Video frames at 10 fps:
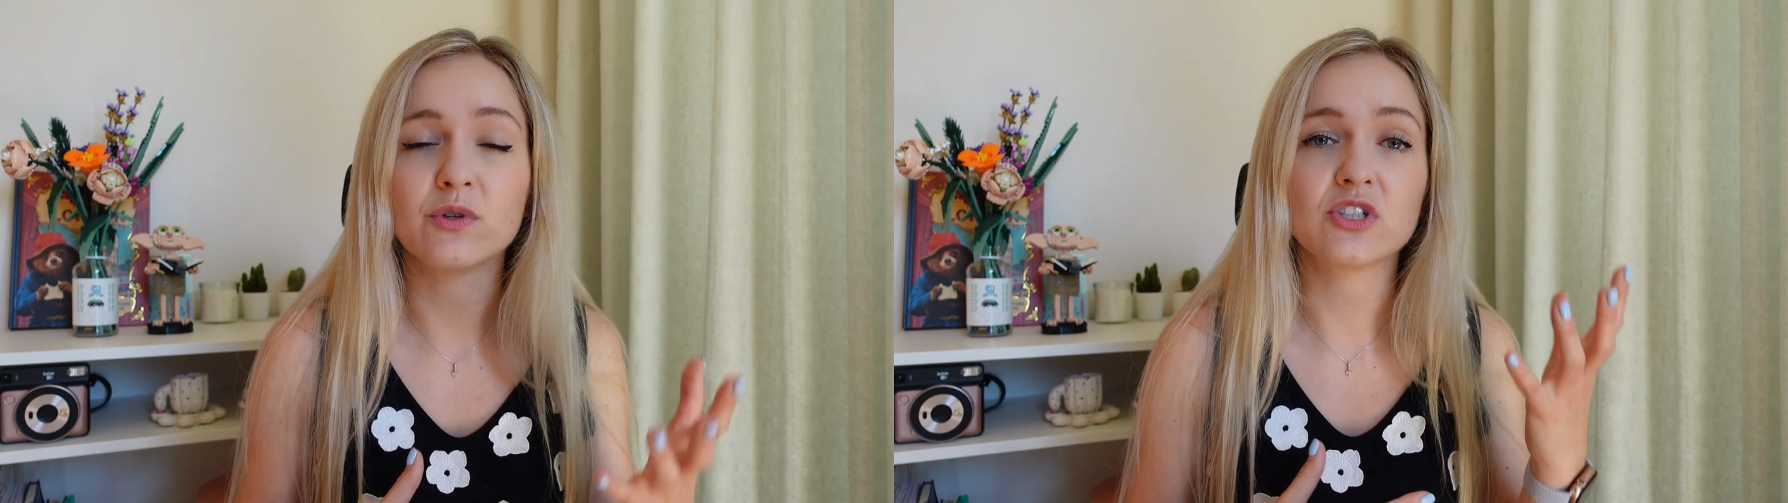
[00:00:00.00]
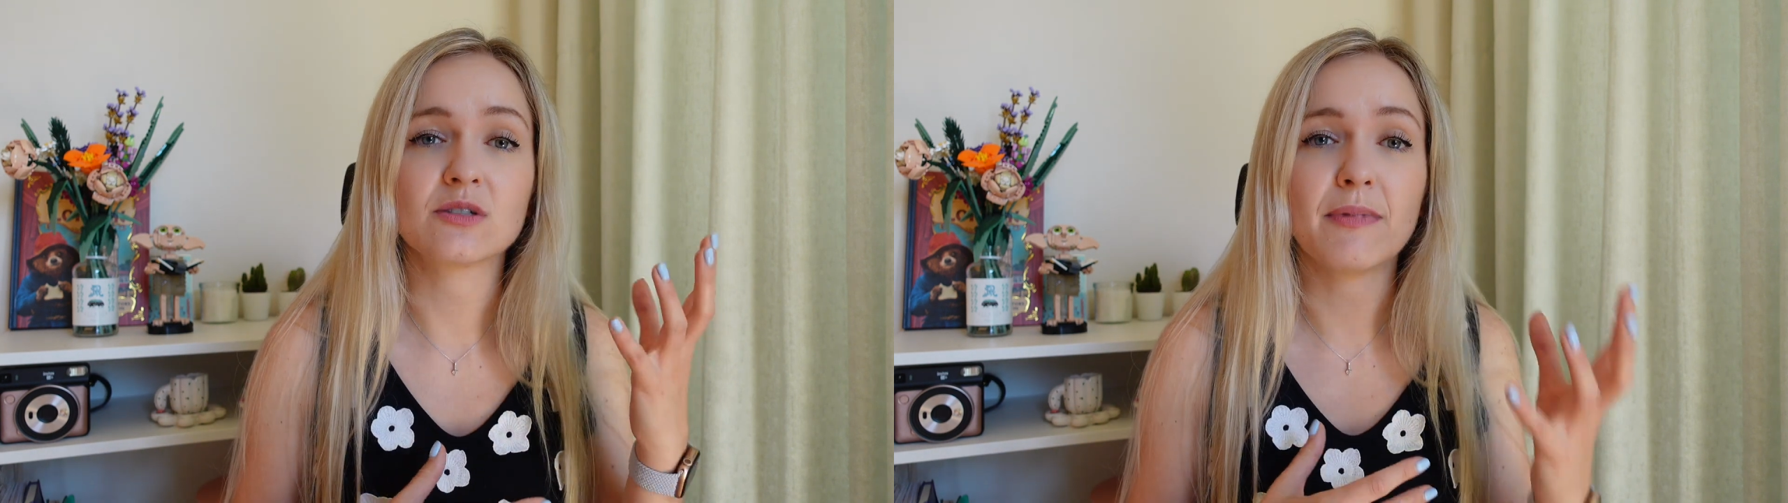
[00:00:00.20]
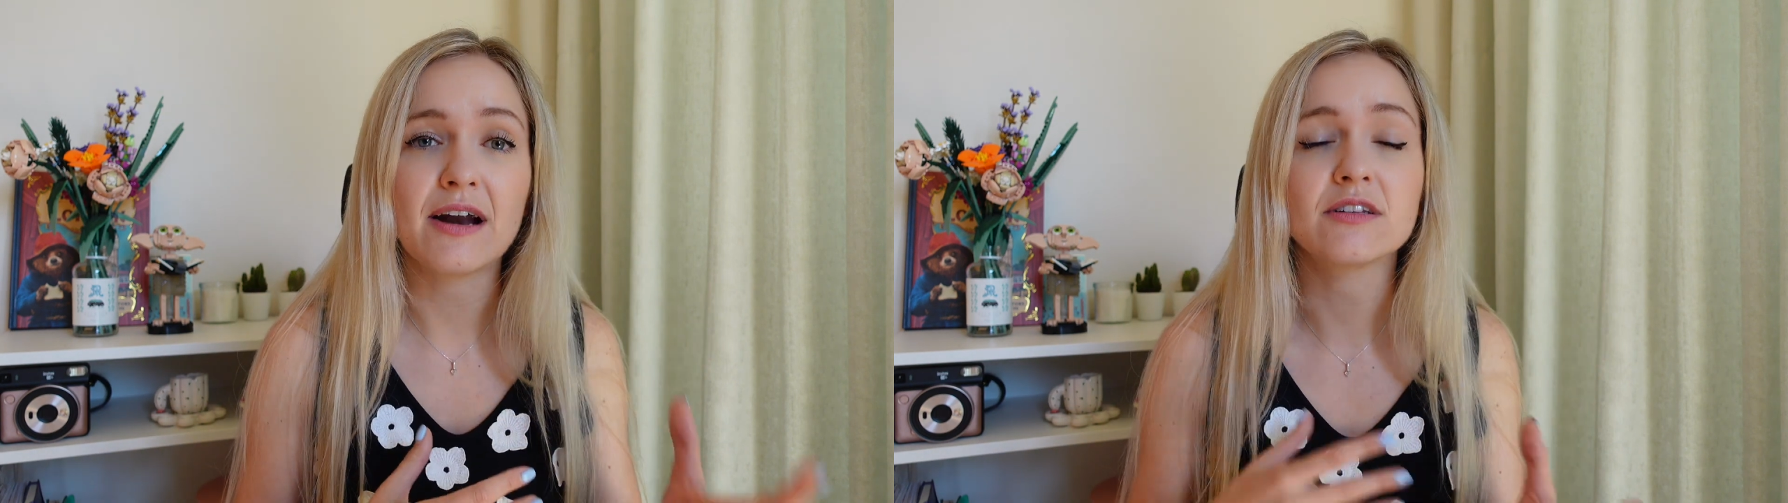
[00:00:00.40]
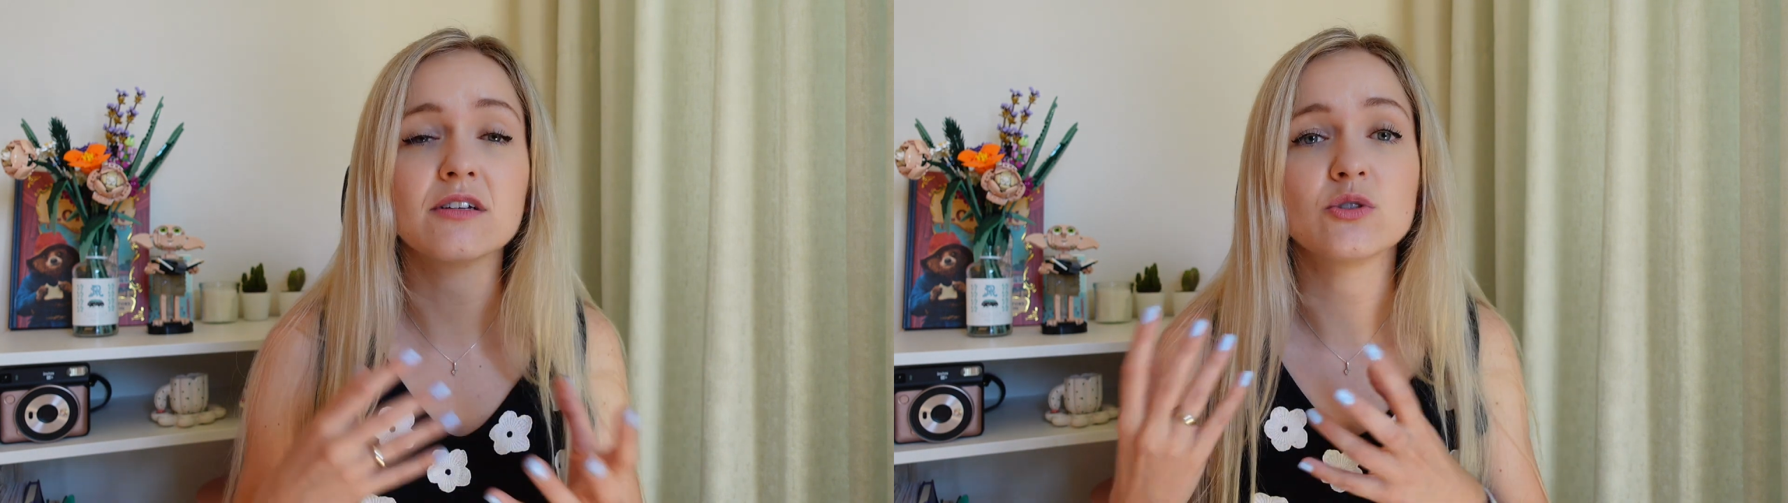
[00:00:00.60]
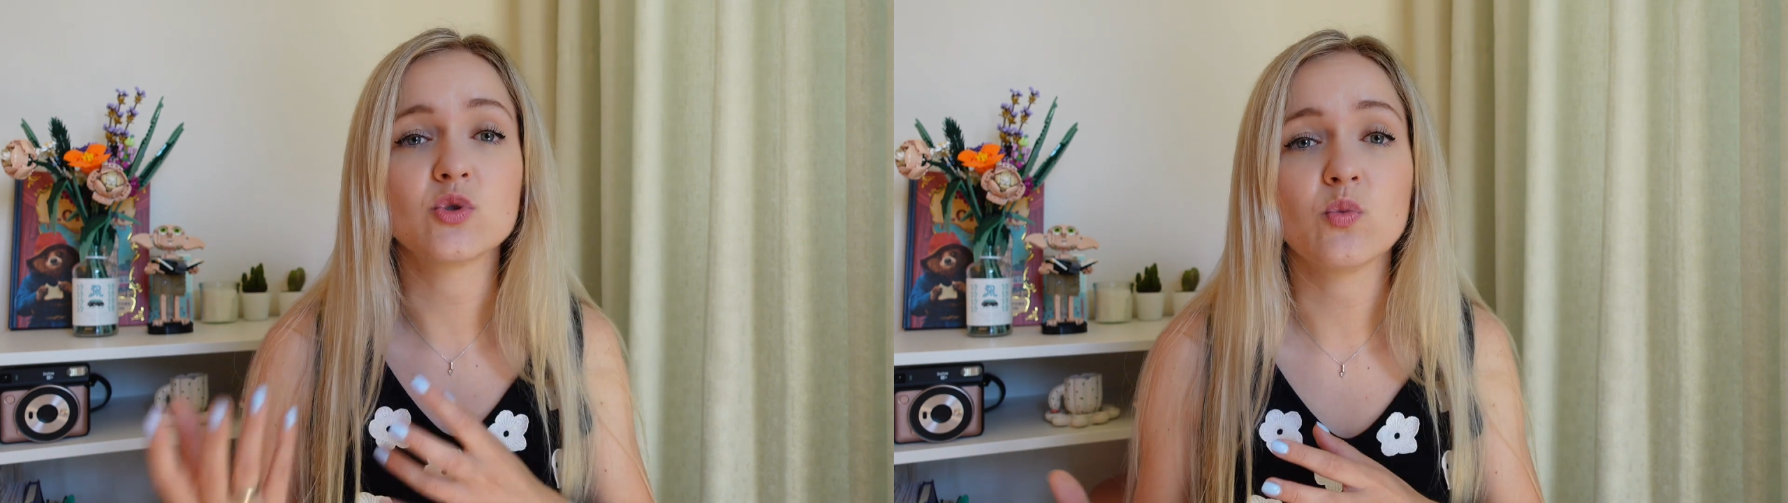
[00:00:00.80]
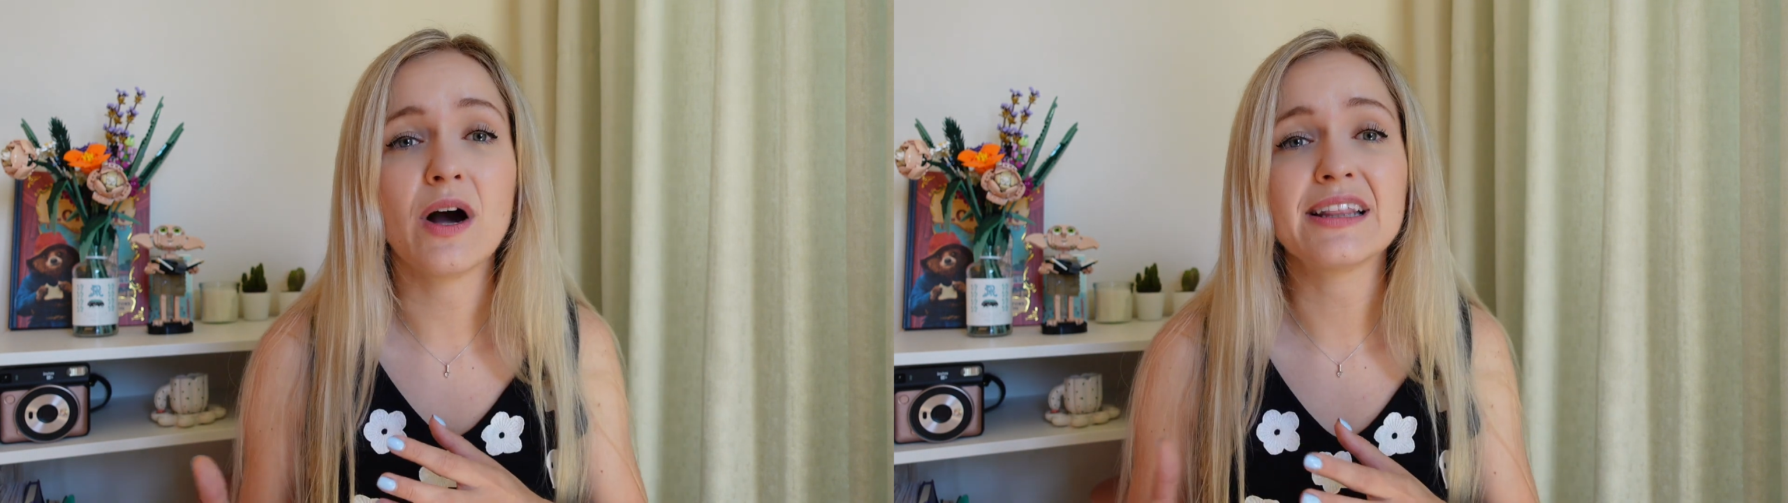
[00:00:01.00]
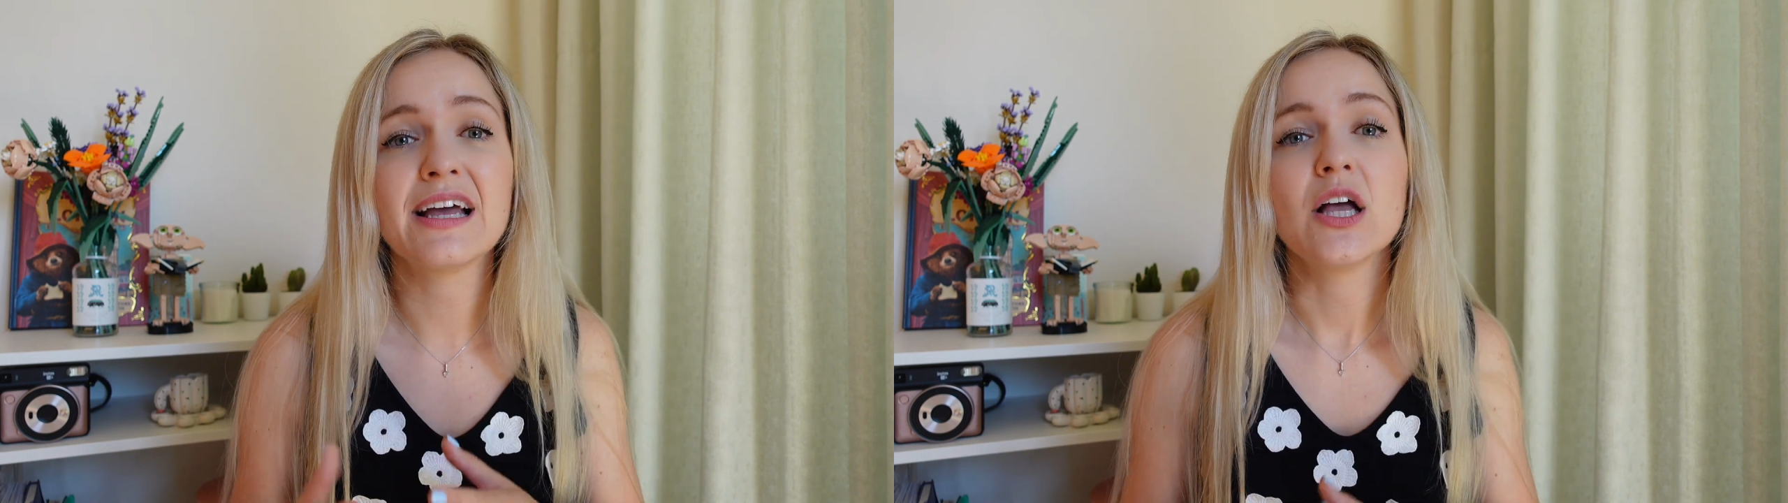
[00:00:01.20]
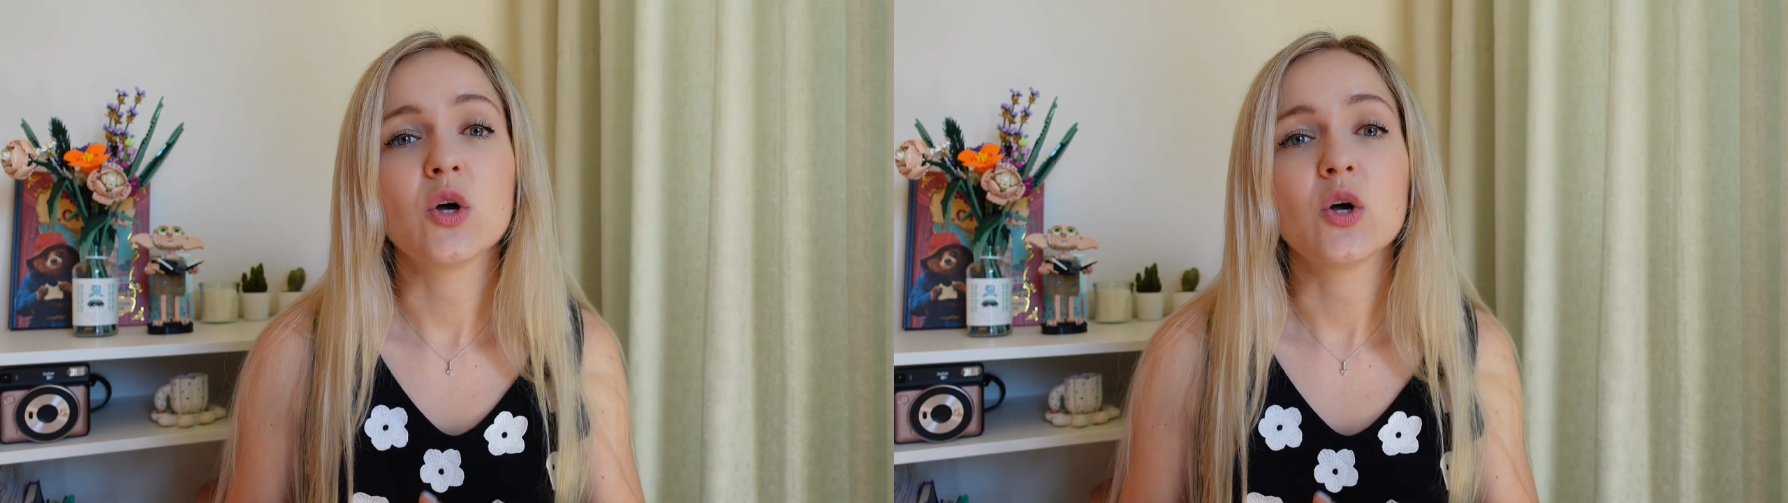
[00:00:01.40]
which is merit and 2-1,